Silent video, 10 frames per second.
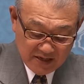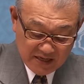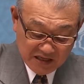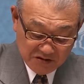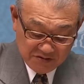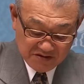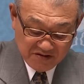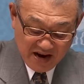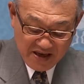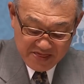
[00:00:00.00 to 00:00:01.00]
is to
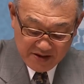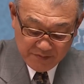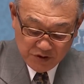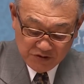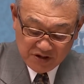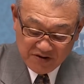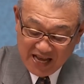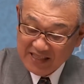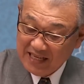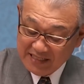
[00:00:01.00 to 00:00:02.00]
strengthen mutual
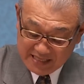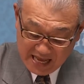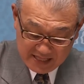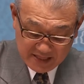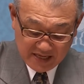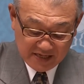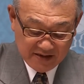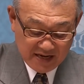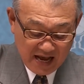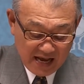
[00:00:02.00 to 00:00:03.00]
understanding
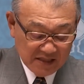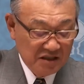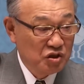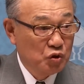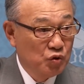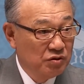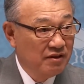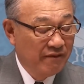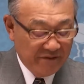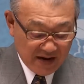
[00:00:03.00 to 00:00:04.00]
and good
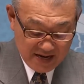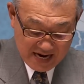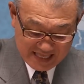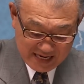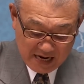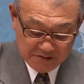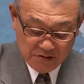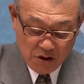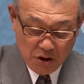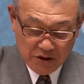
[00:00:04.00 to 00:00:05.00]
bilateral
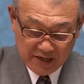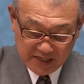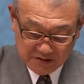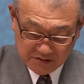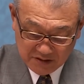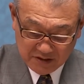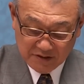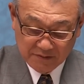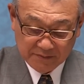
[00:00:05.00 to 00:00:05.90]
relations.